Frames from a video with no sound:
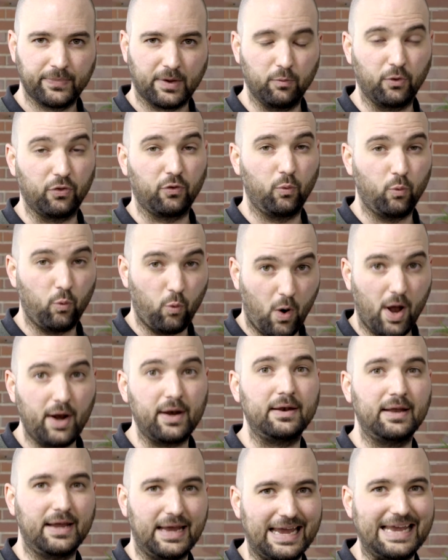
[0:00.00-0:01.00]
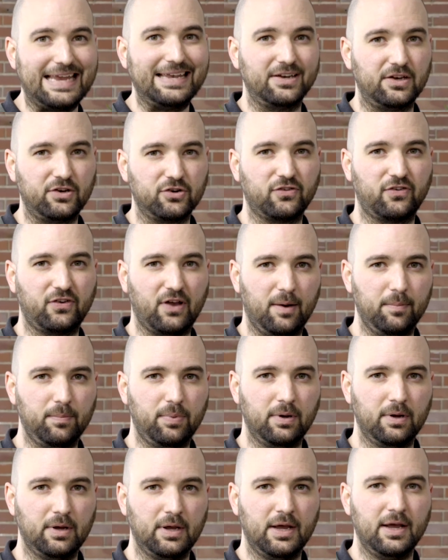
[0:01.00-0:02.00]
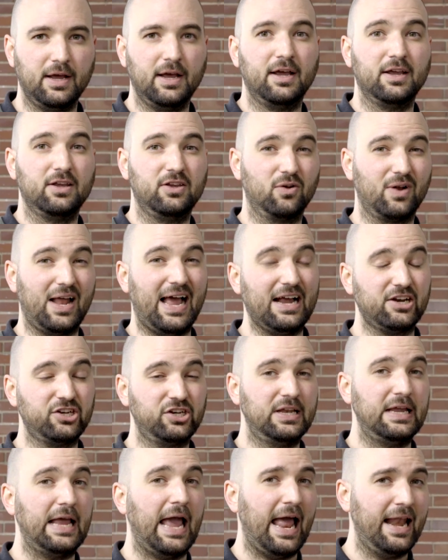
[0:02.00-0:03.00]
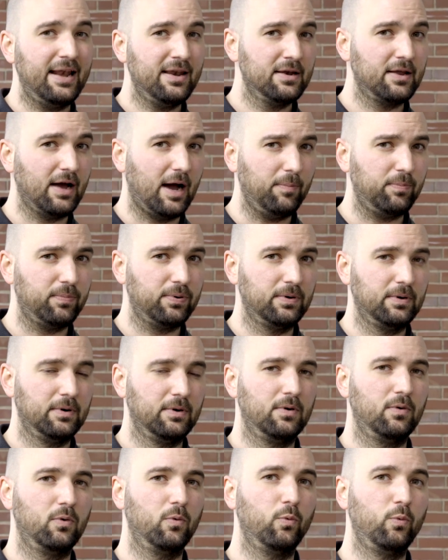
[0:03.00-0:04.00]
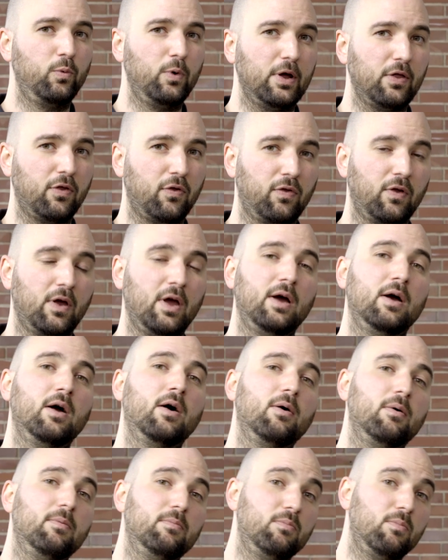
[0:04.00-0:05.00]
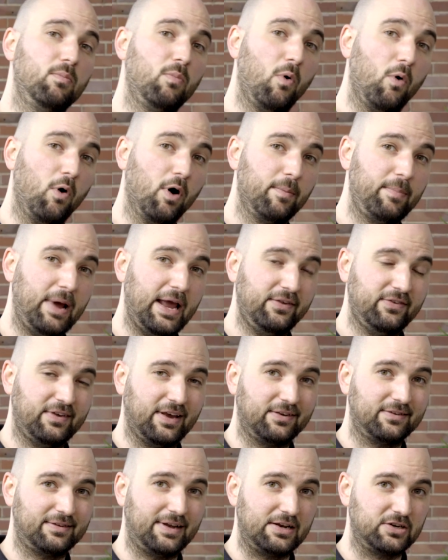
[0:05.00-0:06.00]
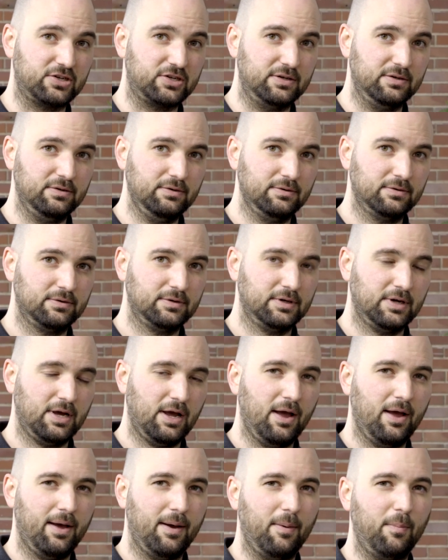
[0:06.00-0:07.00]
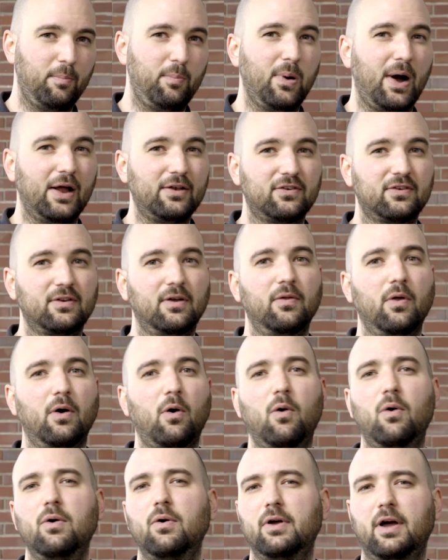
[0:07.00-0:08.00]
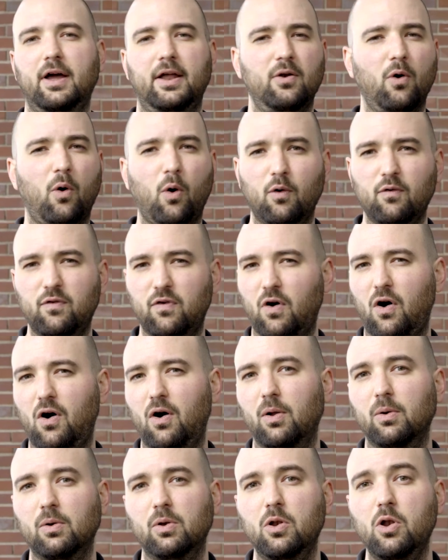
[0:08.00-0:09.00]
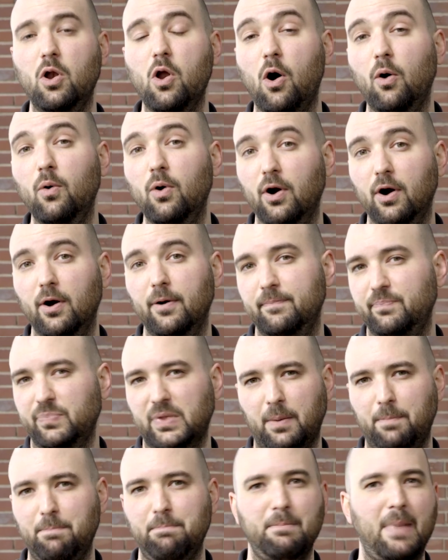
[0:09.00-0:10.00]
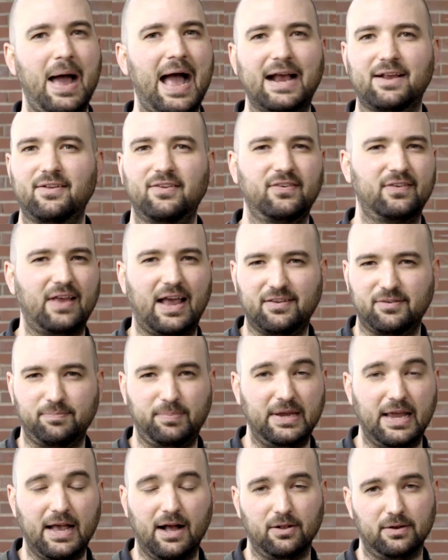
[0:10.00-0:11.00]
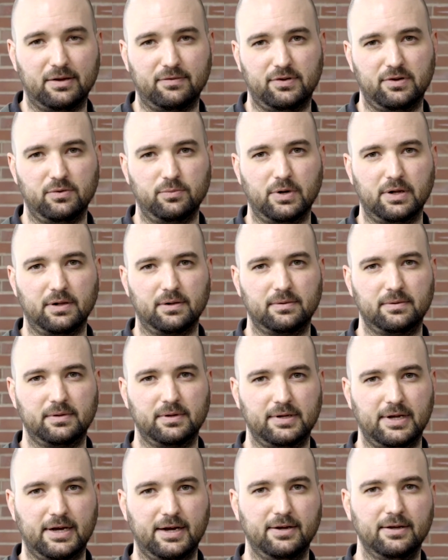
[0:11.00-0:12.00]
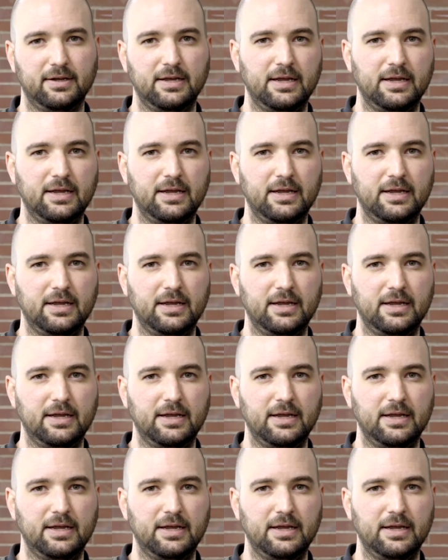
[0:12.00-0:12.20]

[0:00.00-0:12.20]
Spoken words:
with one 8-inch sub, you'll actually end up with more bass extension, but an overall lower max SPL, if you will. Yeah?